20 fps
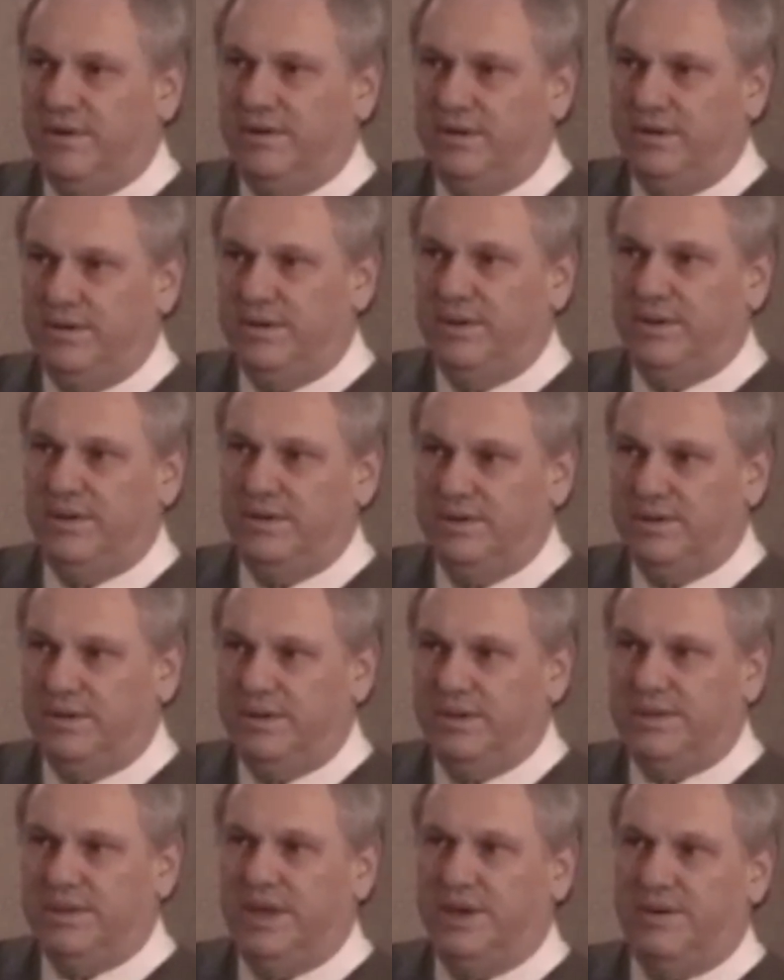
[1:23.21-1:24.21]
do
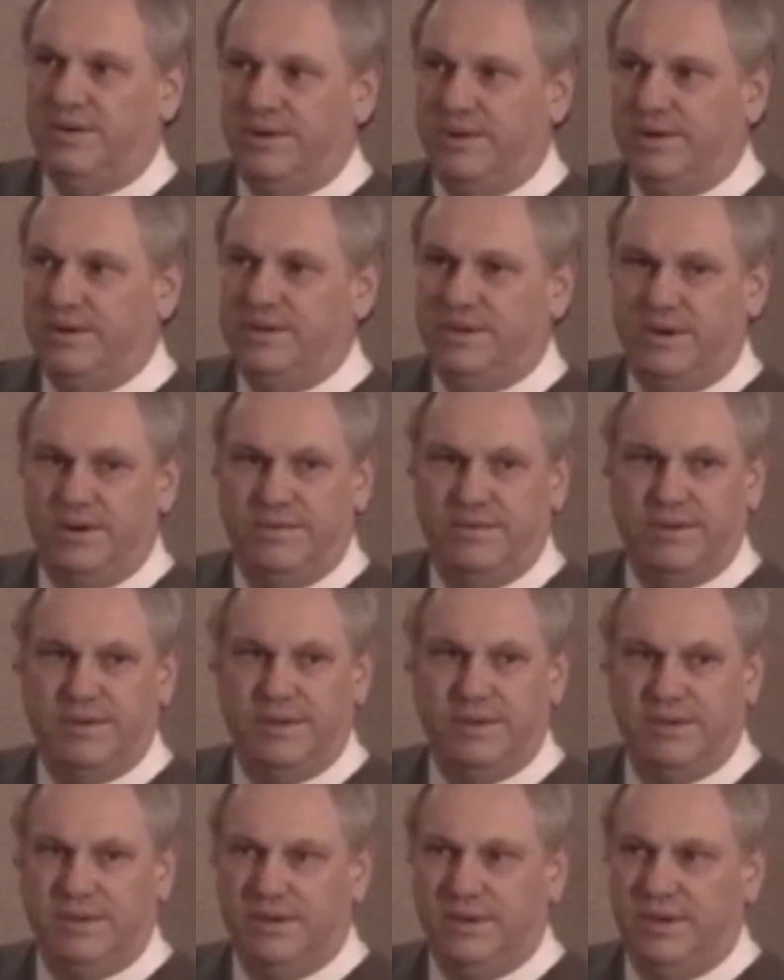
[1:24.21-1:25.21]
the seller a
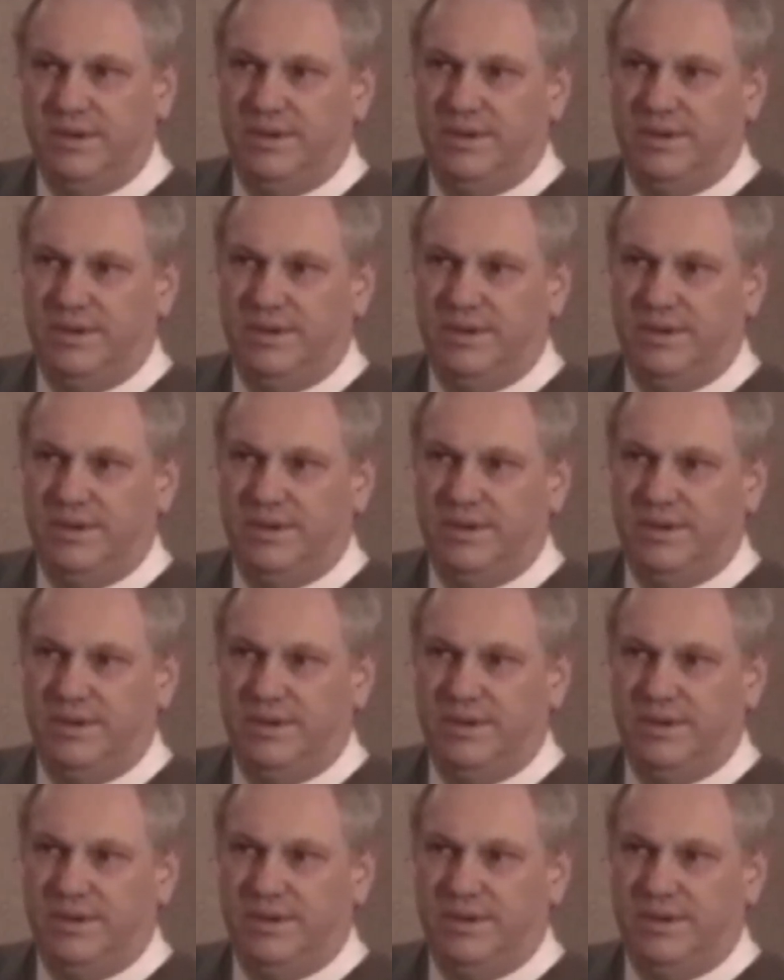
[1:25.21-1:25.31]
service.